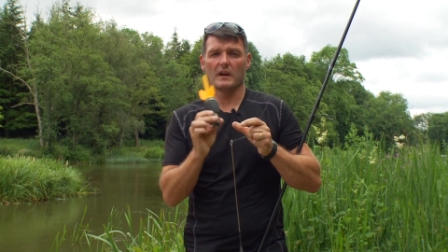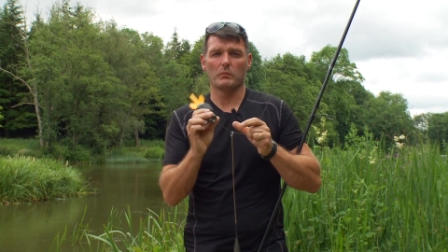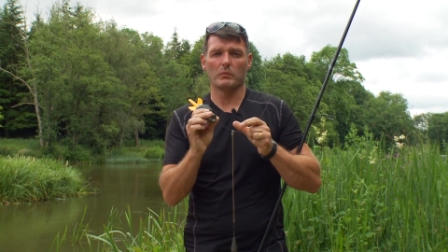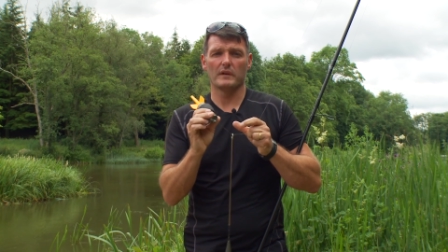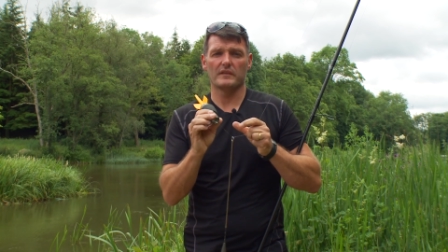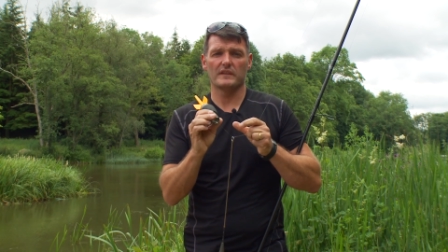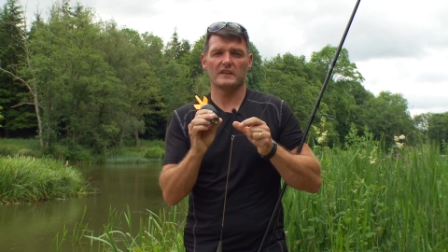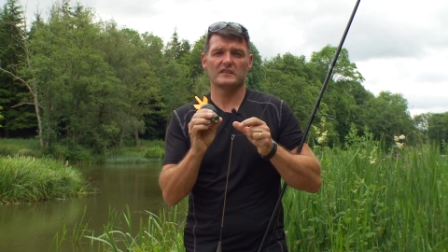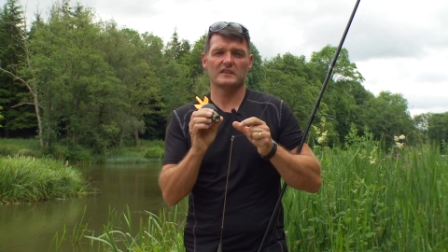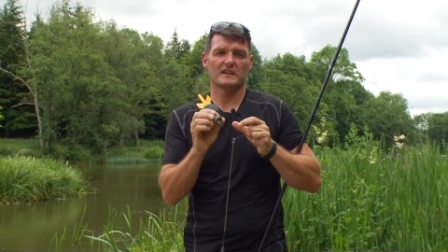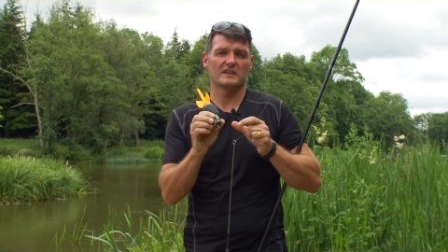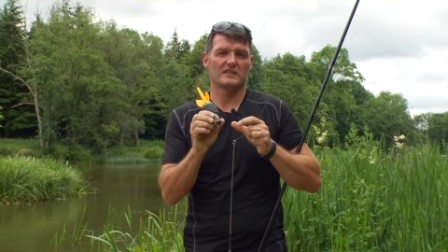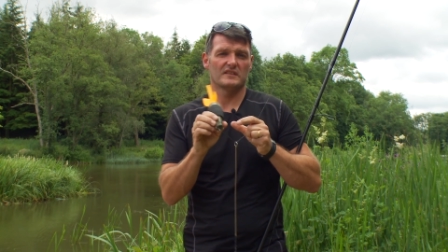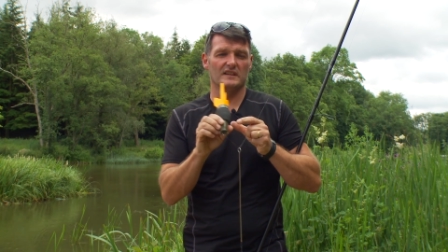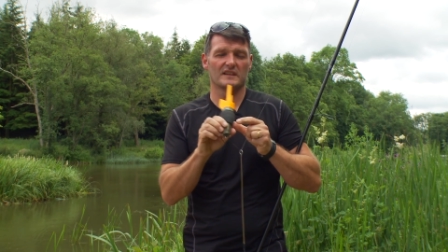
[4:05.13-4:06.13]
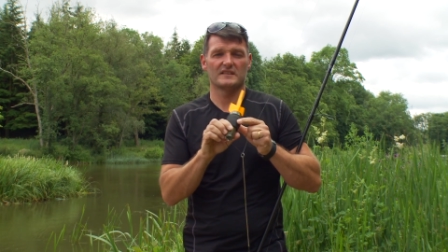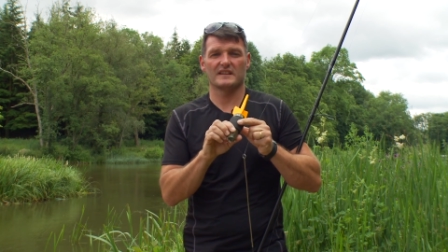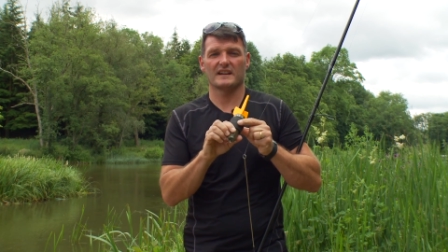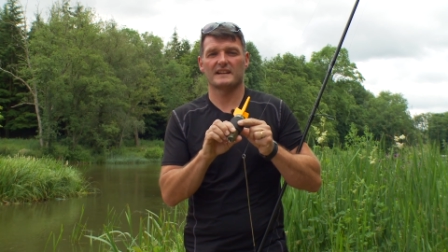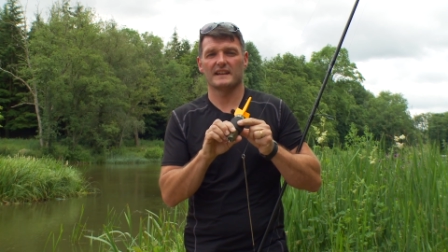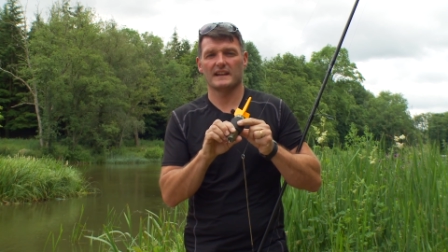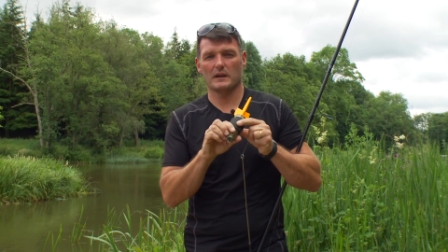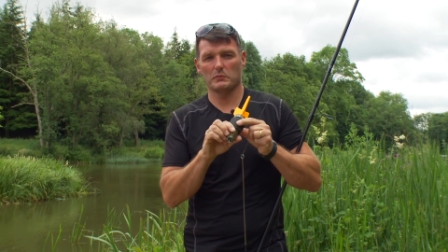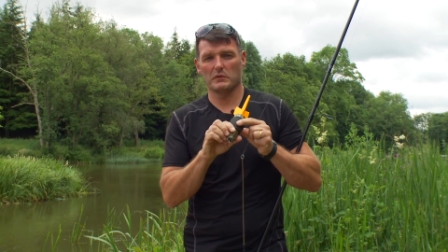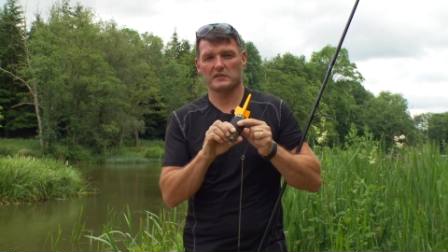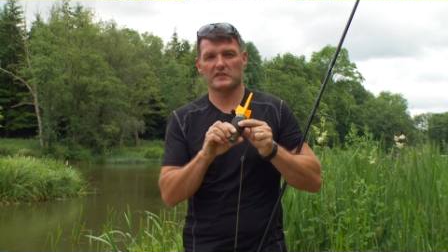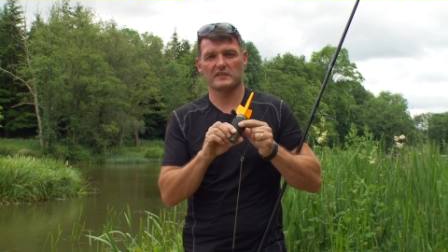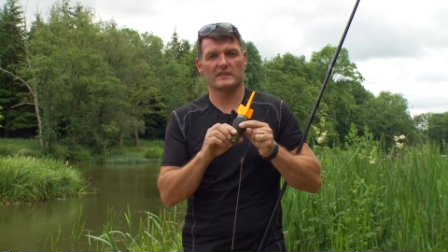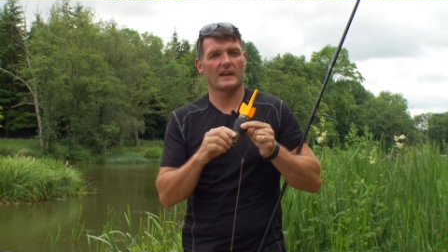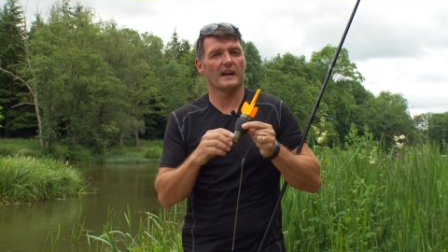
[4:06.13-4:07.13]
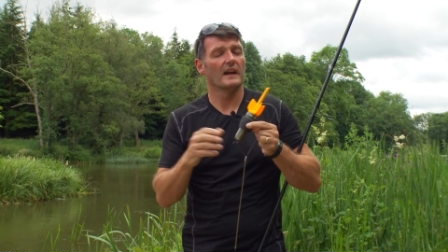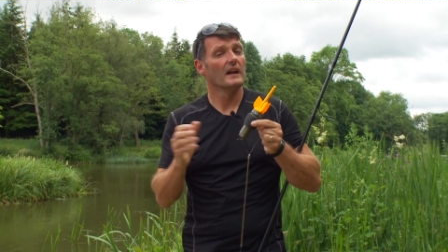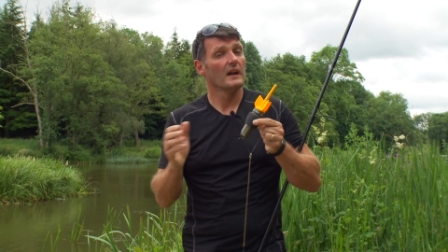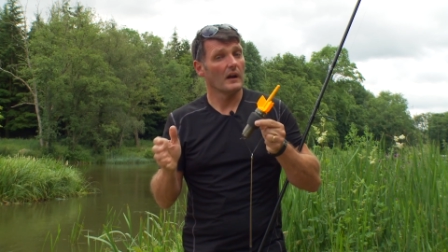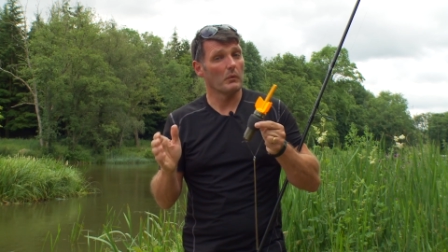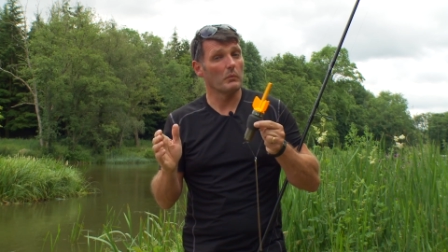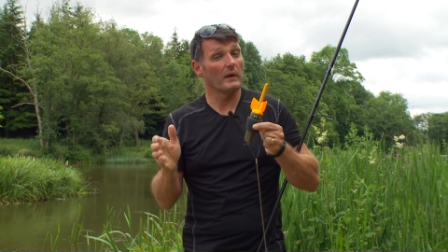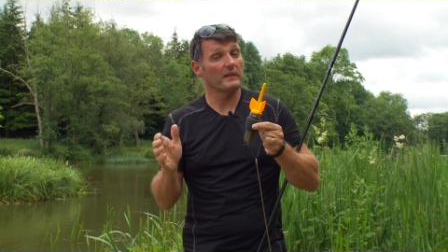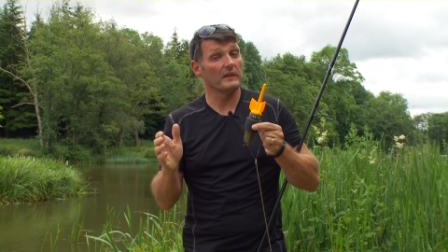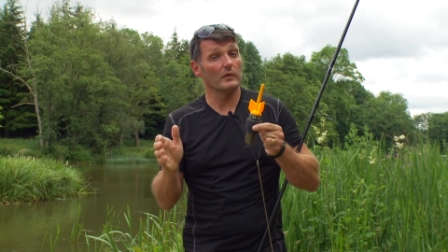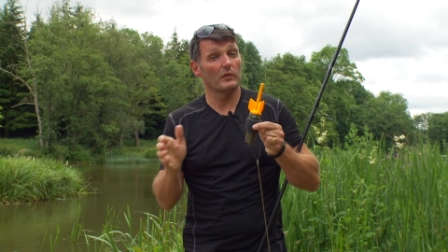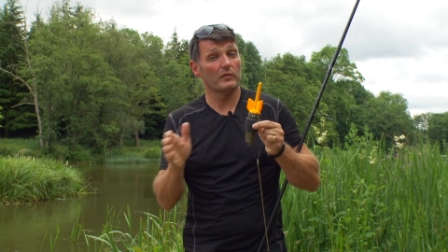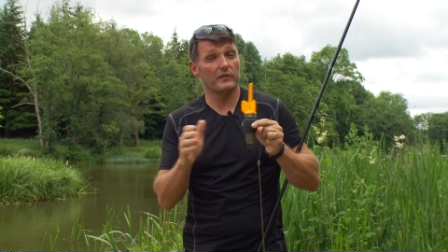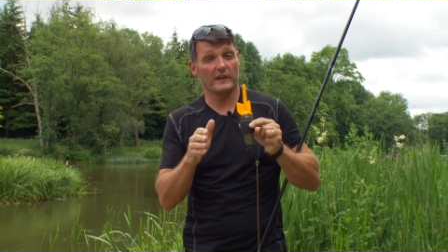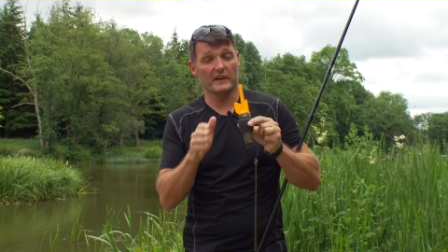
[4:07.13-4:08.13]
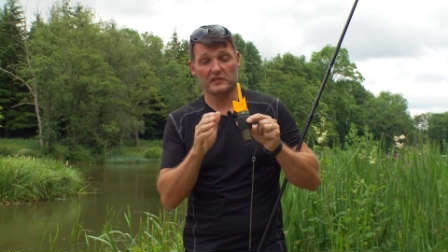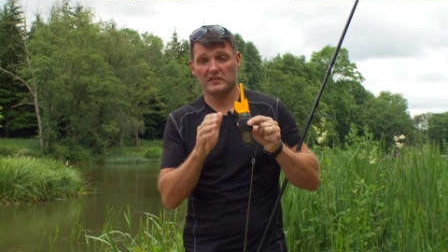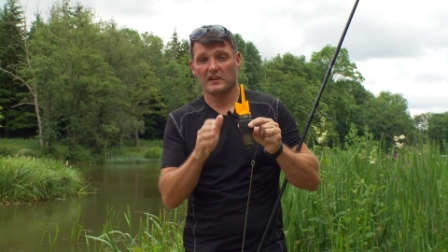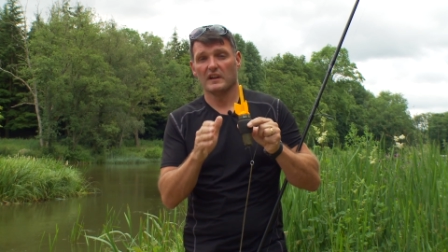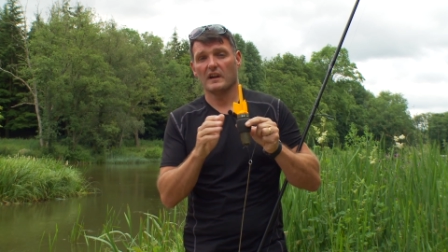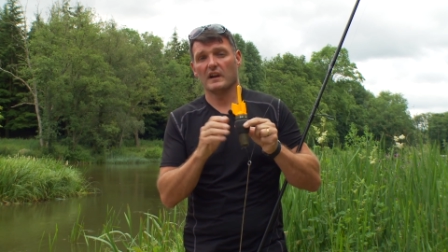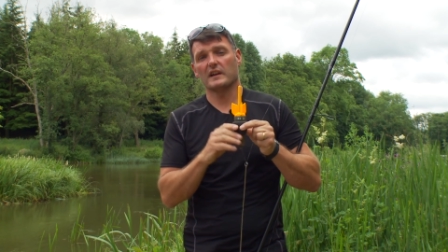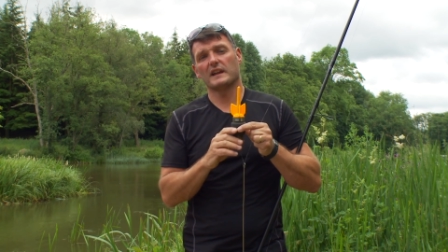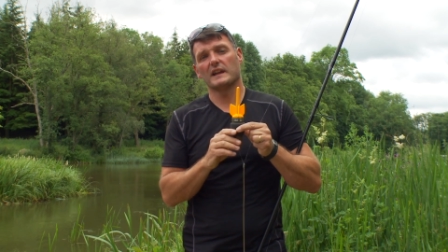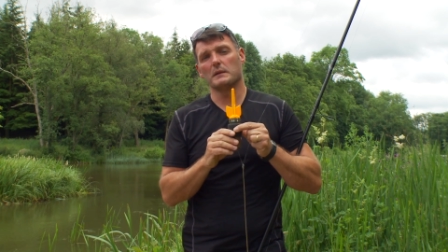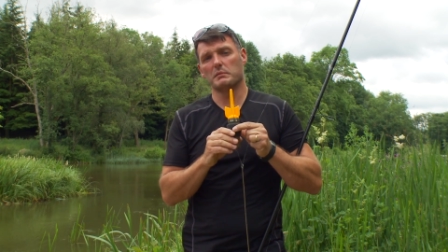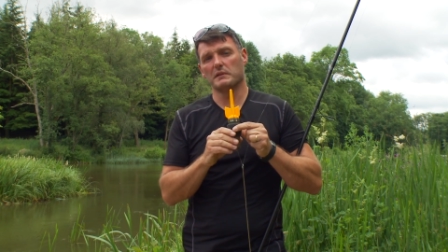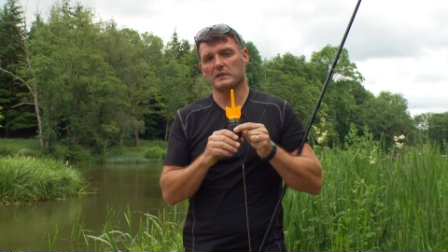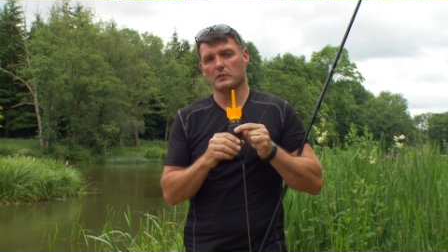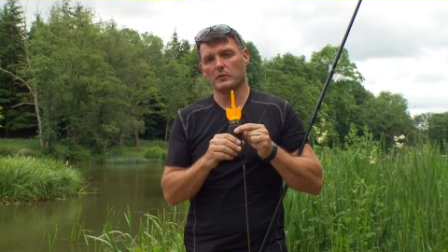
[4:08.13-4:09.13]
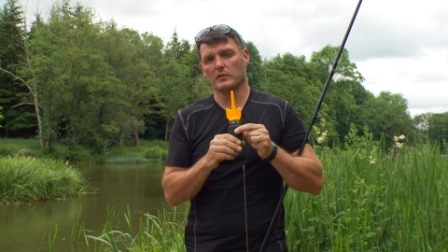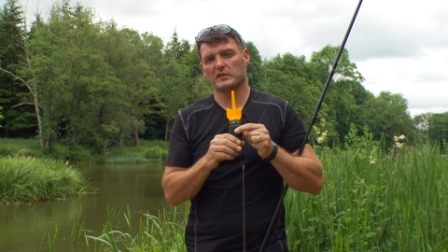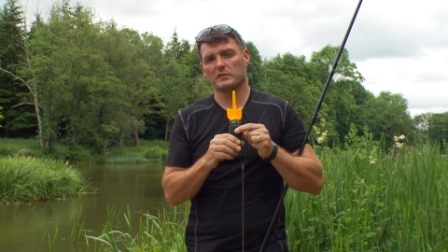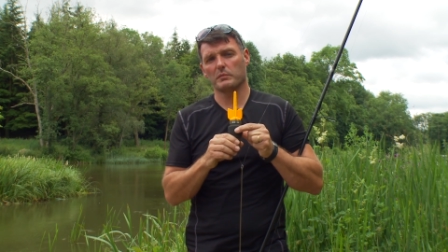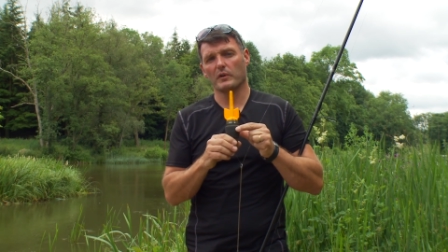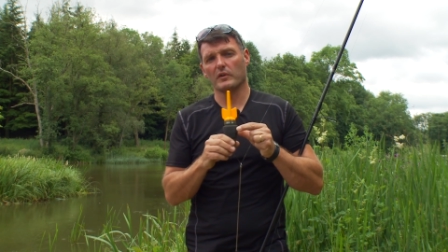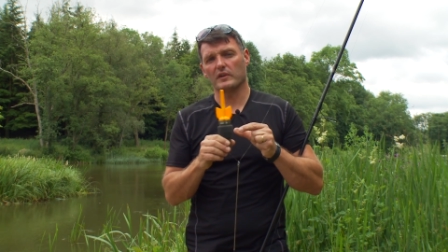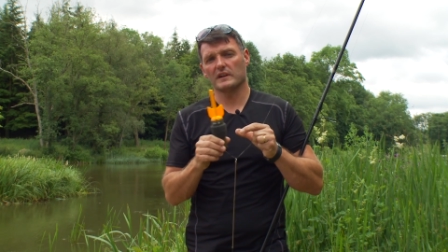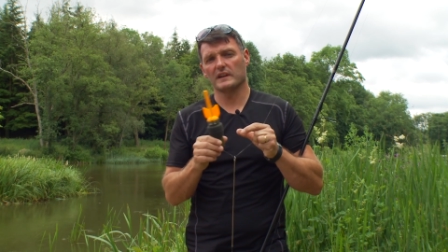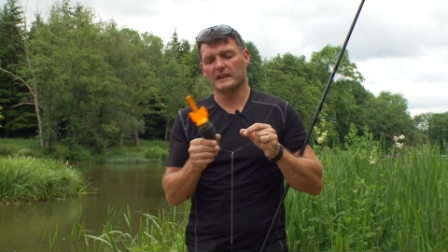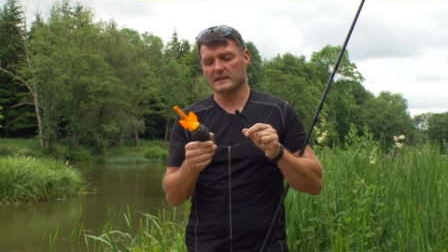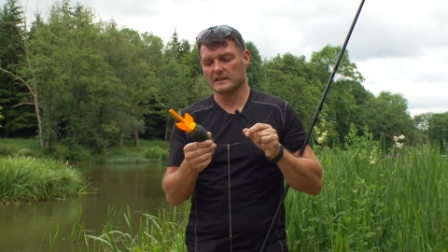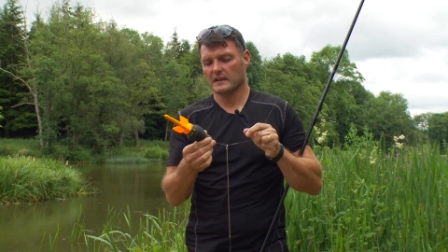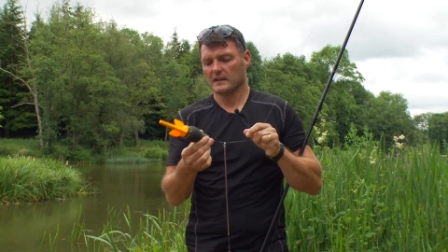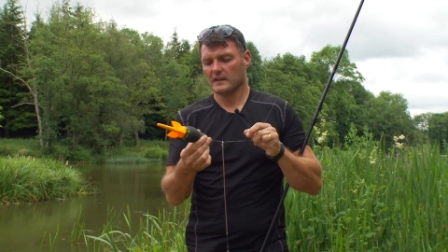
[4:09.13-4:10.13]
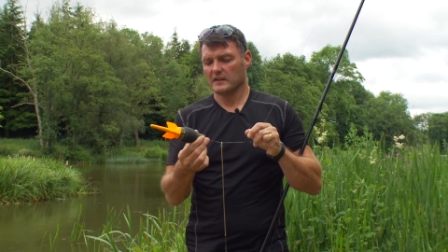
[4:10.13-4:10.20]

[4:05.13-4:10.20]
and with this you can see exactly how much is there and whether your fish are keeping your spot clean.